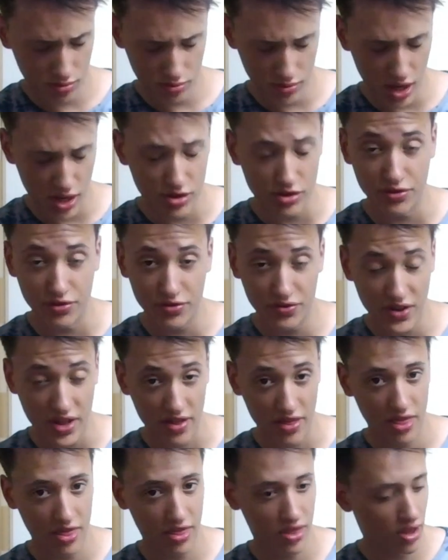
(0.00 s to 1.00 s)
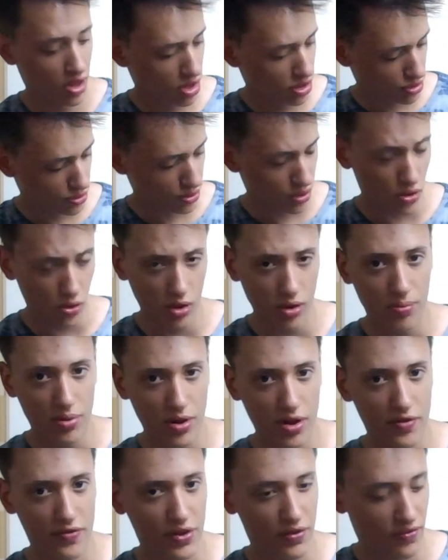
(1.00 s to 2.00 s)
is a 5th, so we call it
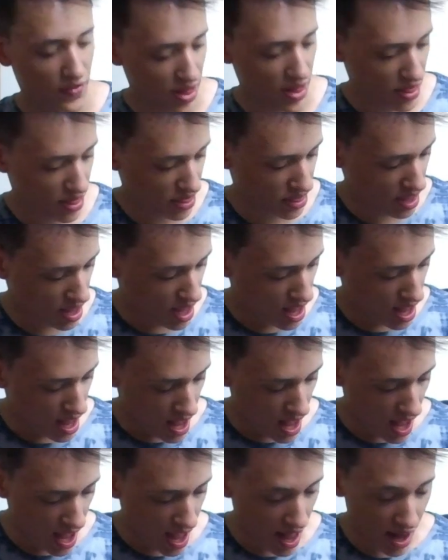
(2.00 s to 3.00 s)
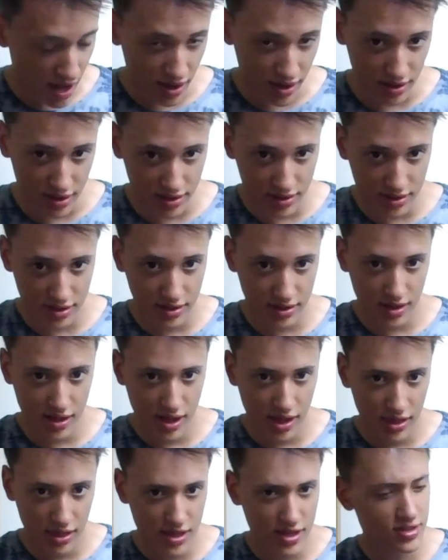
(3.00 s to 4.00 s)
perfect 5th,
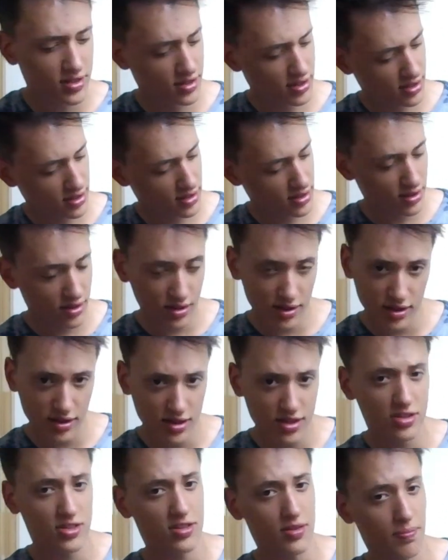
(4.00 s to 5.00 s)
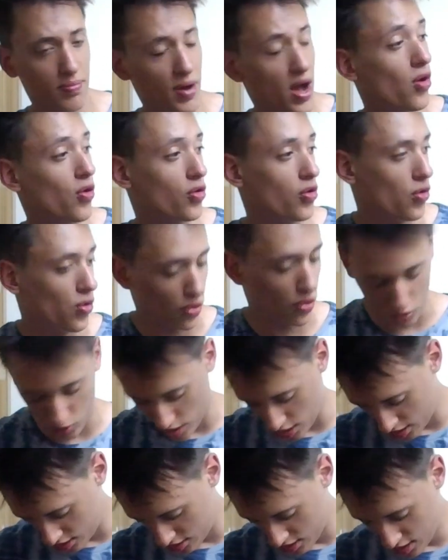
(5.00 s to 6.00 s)
and this is a power chord,
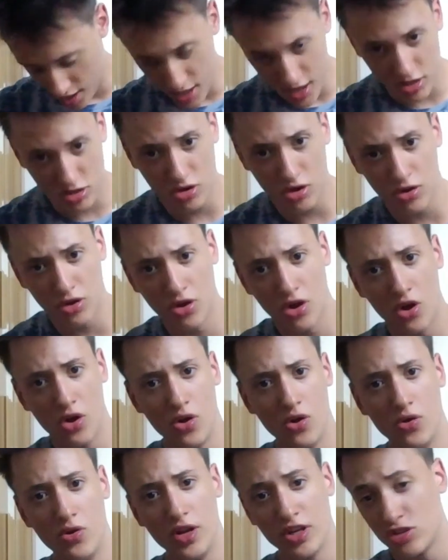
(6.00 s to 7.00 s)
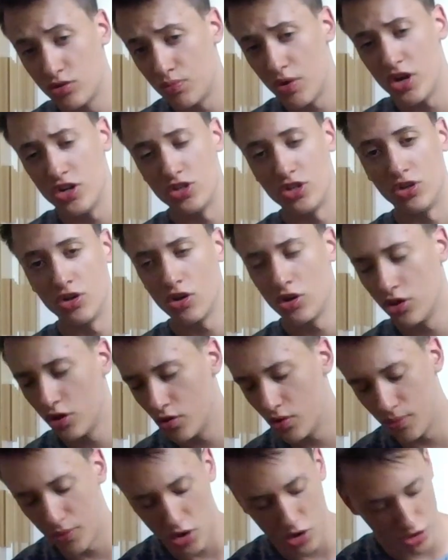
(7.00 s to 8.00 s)
right? It's got no expression, got no
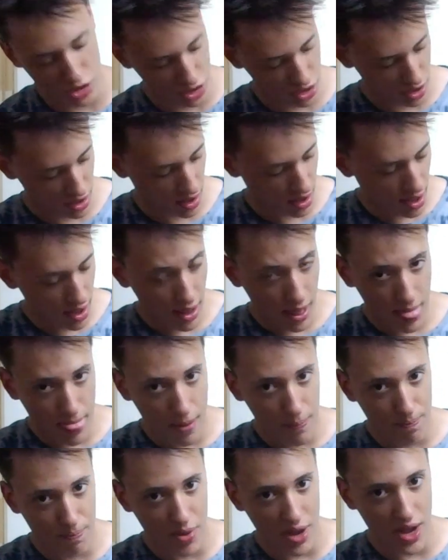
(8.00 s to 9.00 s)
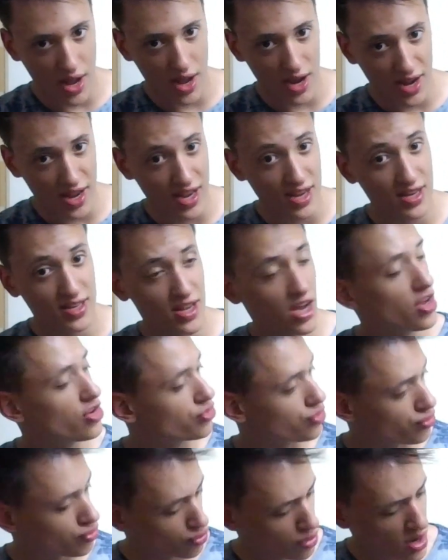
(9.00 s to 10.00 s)
emotion, but it does
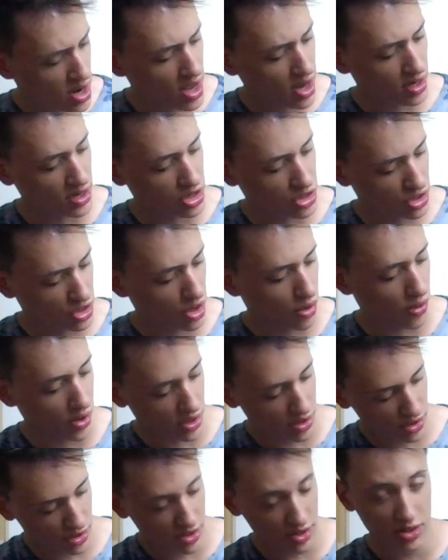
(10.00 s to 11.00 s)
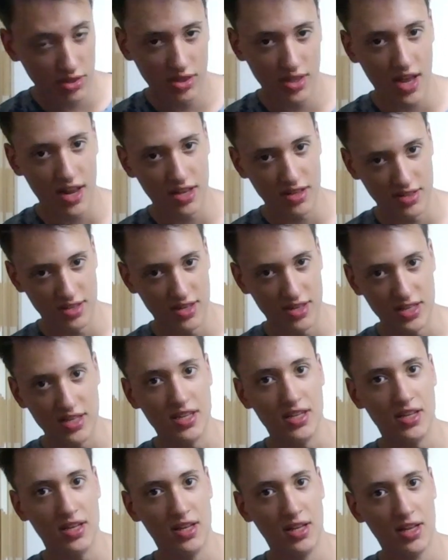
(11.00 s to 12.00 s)
really show us that it's a D.